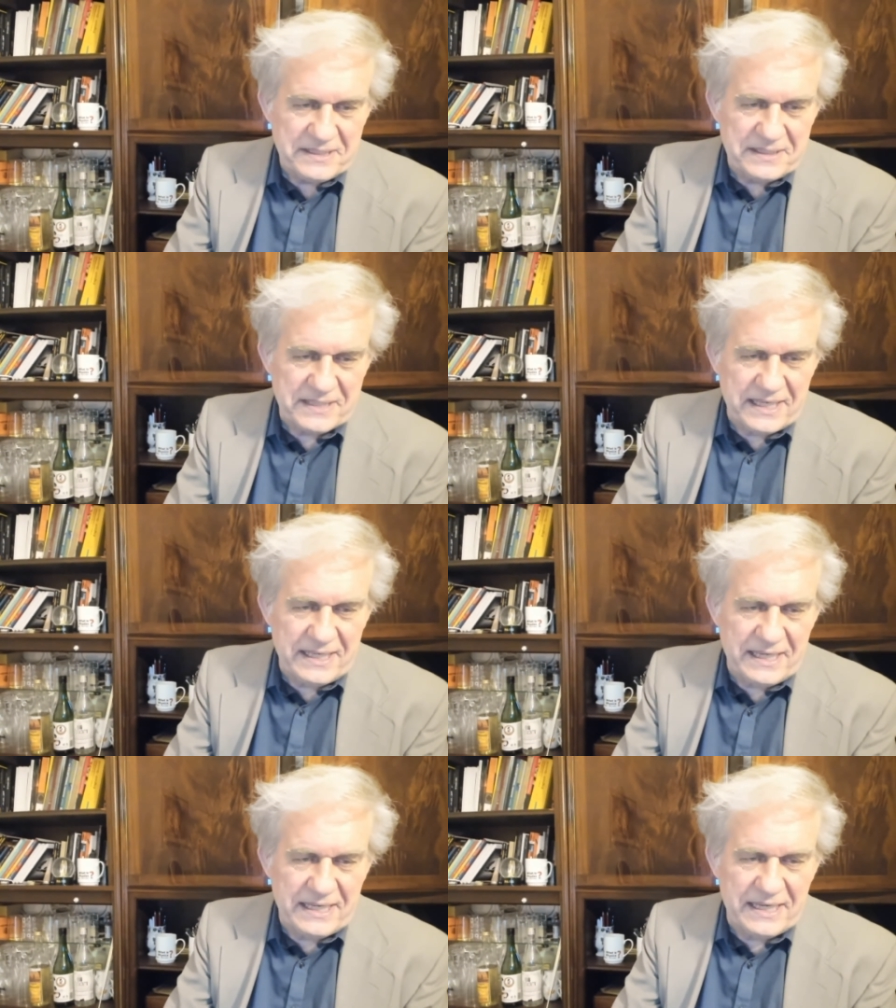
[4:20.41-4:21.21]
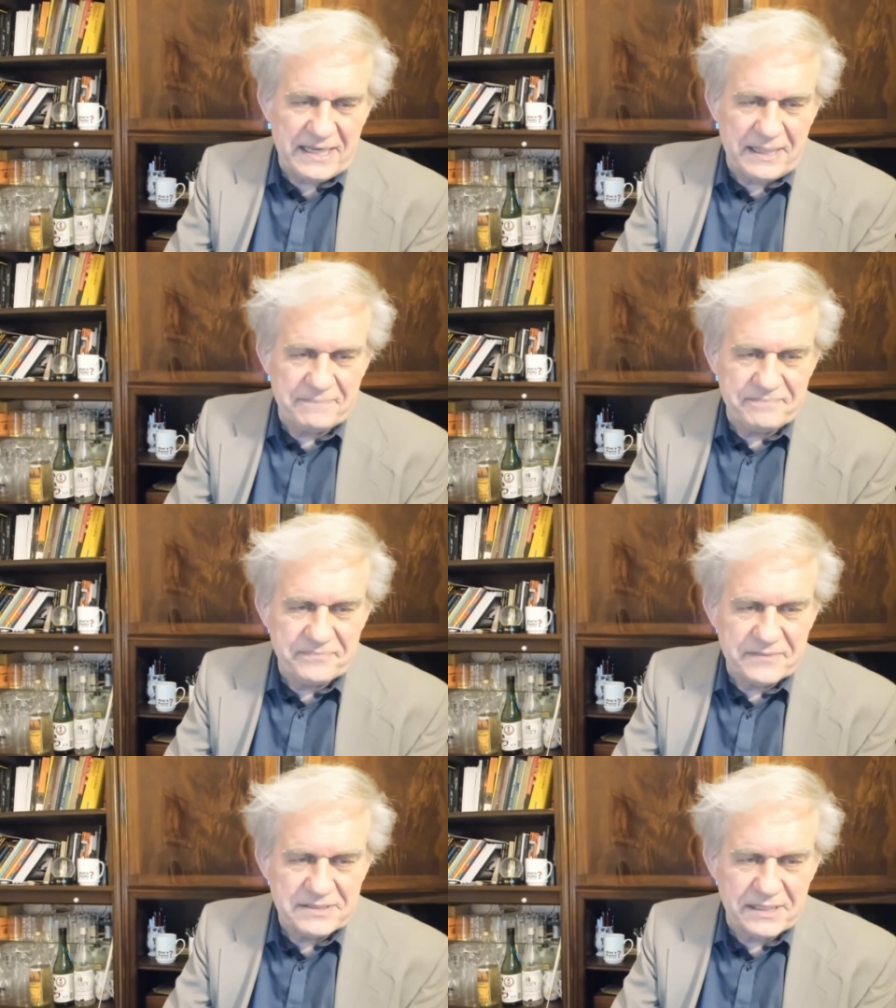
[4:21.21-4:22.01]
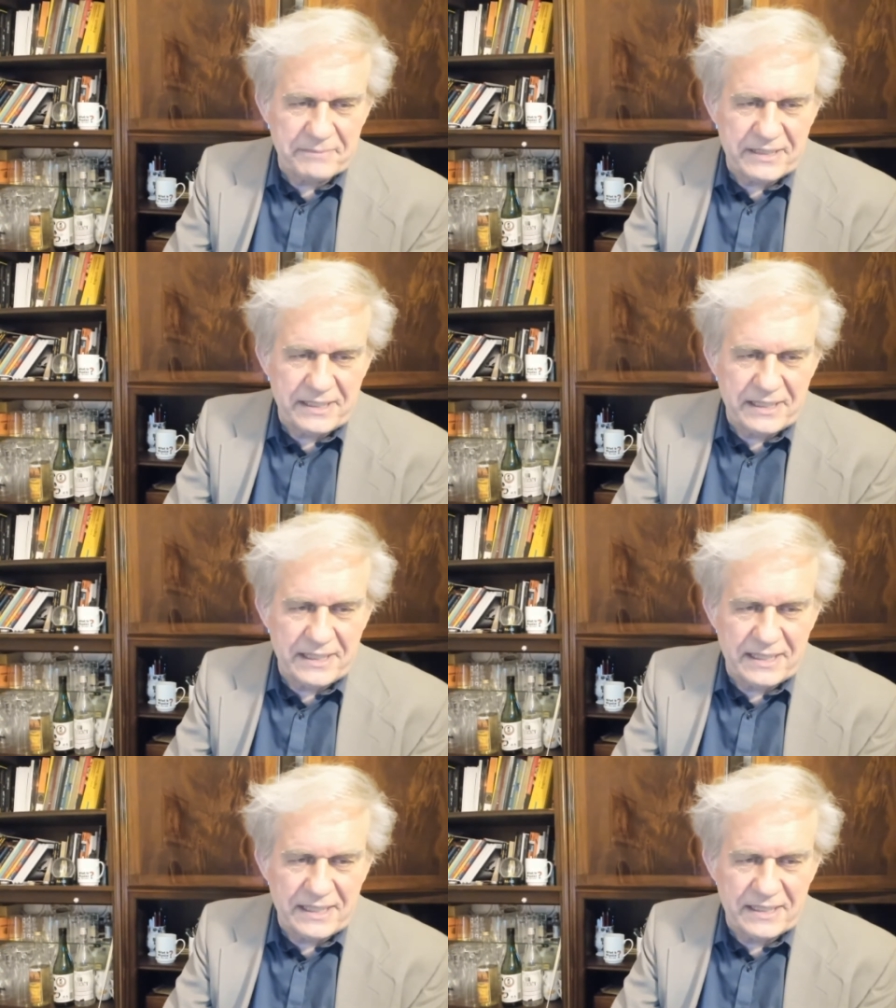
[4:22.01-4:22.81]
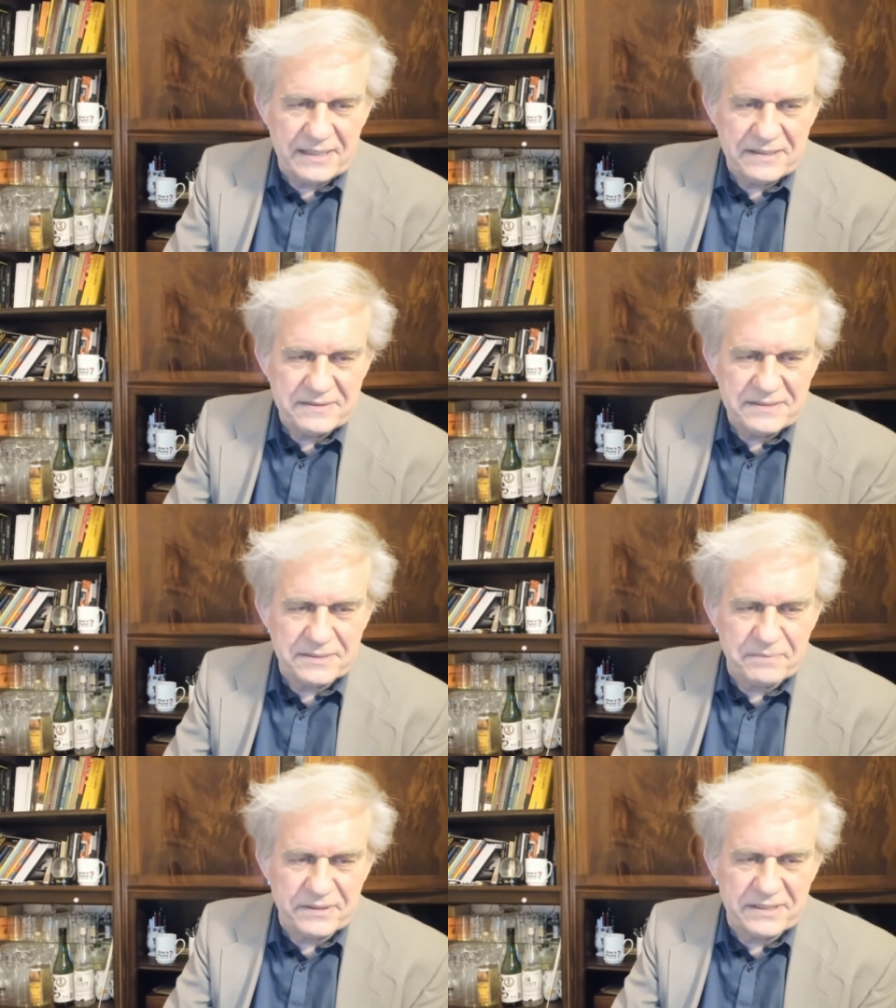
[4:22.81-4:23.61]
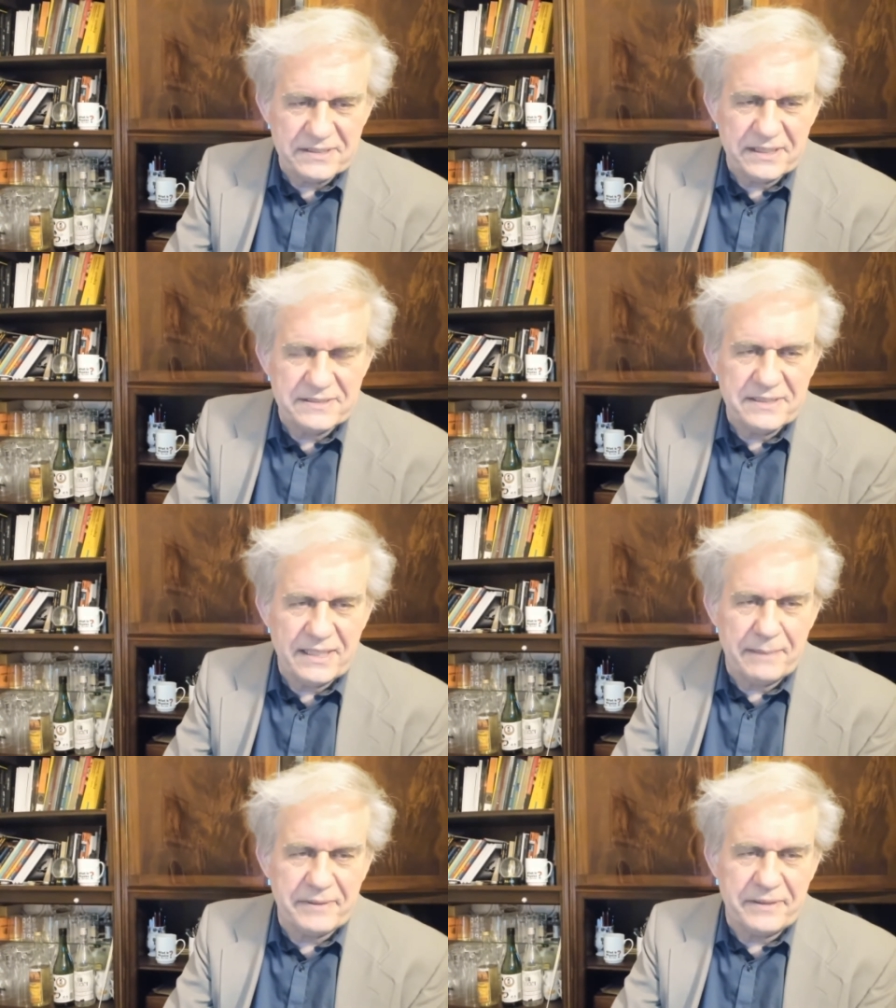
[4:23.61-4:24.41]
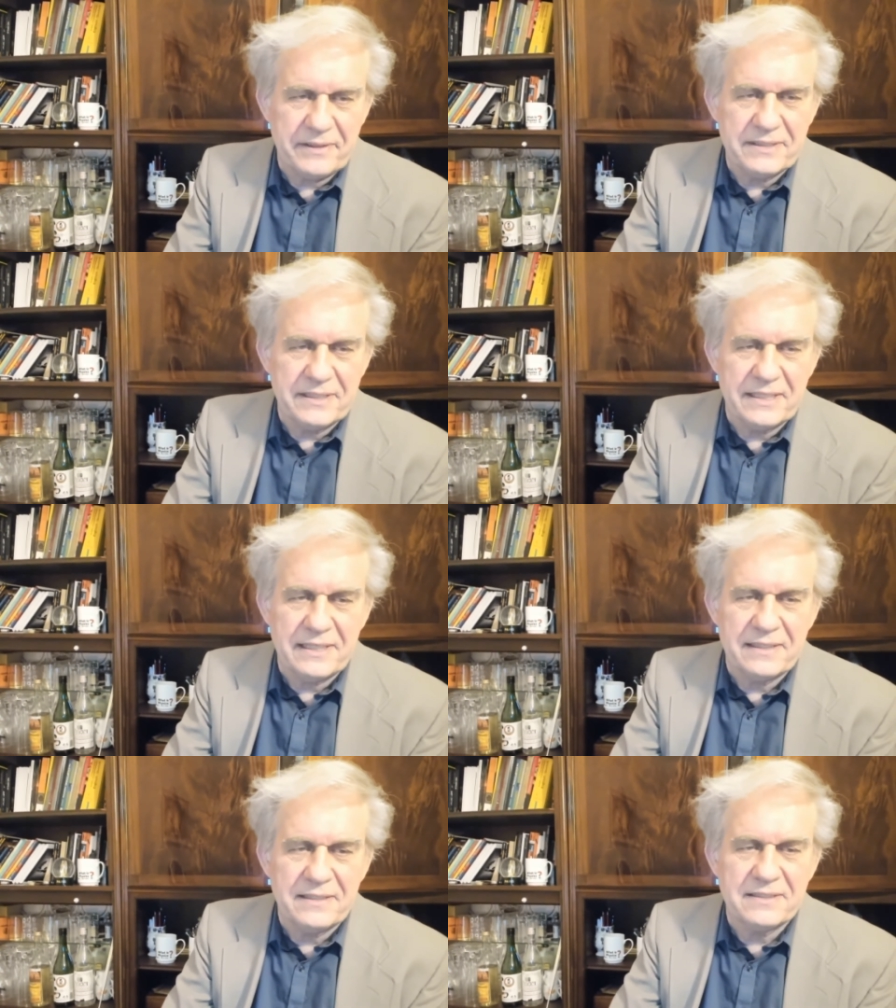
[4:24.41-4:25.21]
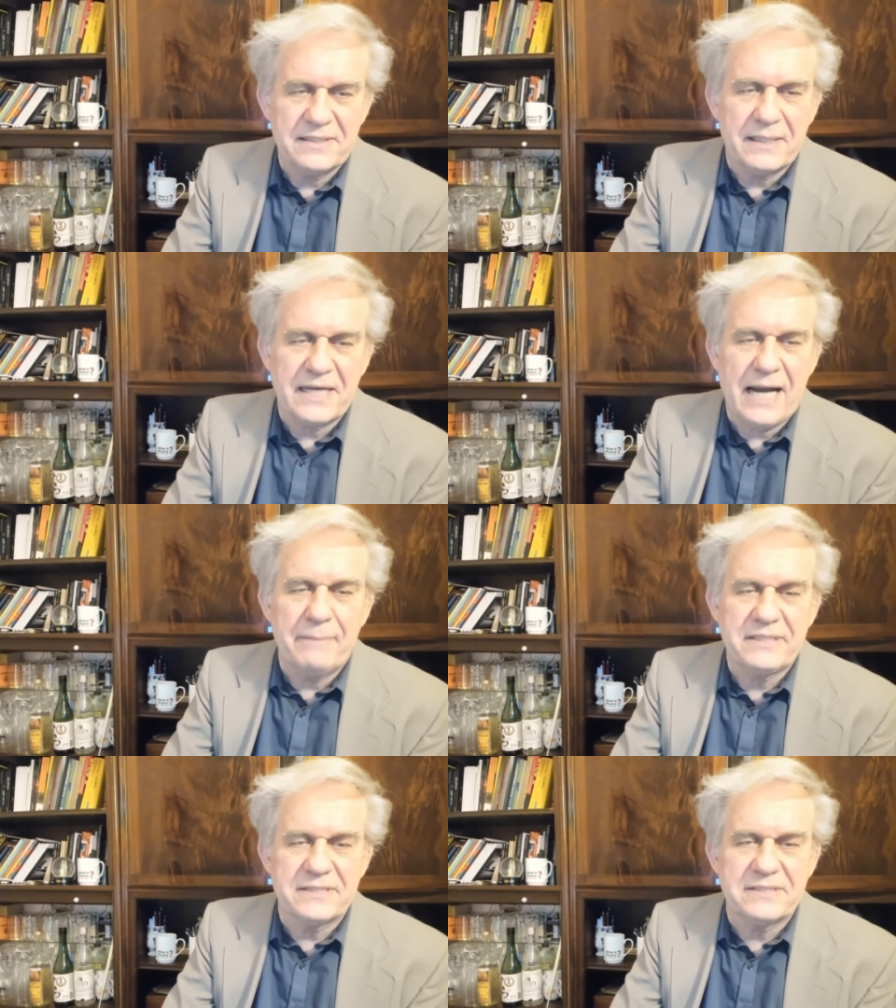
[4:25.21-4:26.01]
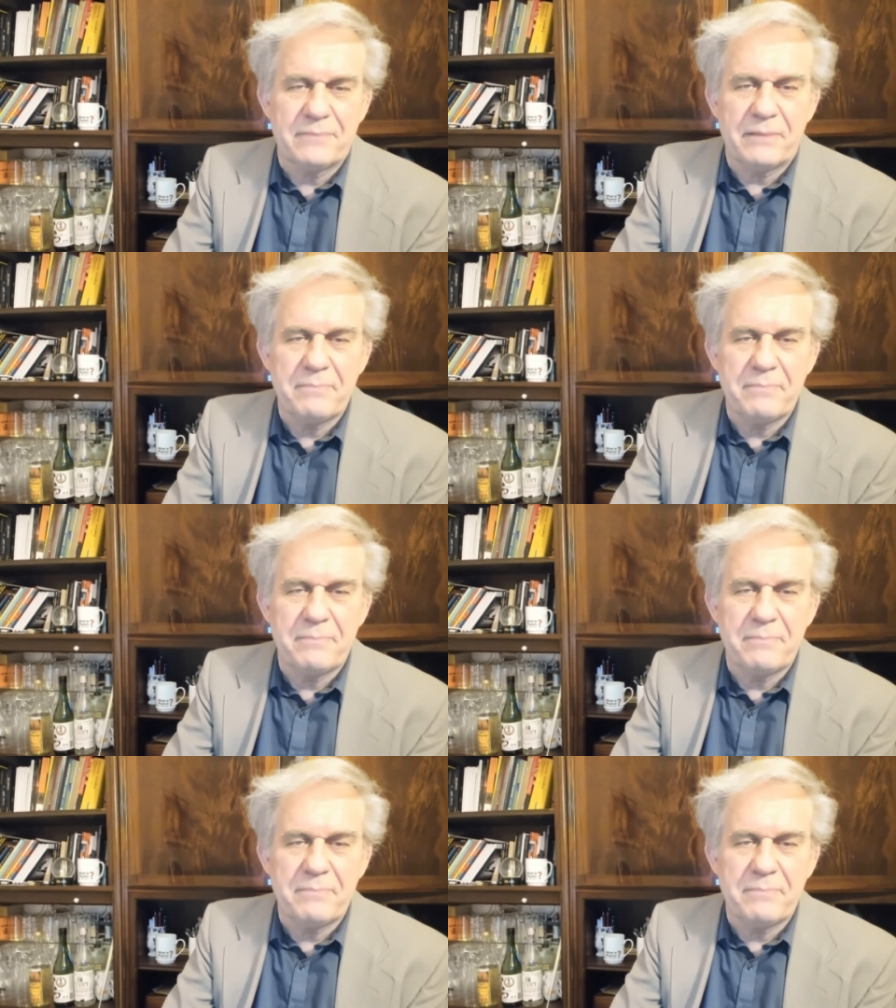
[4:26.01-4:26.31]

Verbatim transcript: Okay, uh, so let me uh, just put it up here, a, a comment that someone